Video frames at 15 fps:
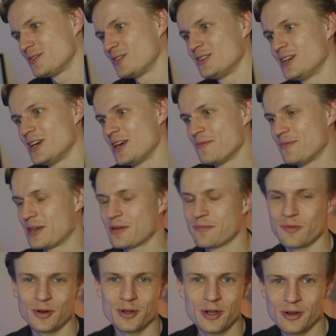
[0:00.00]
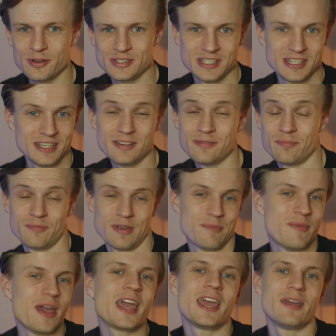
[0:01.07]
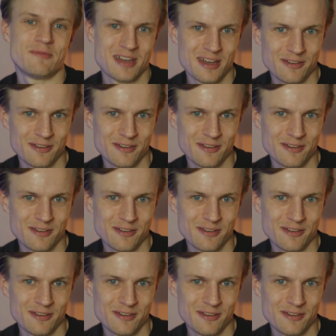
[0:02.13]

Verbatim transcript: to make it more cozy and make him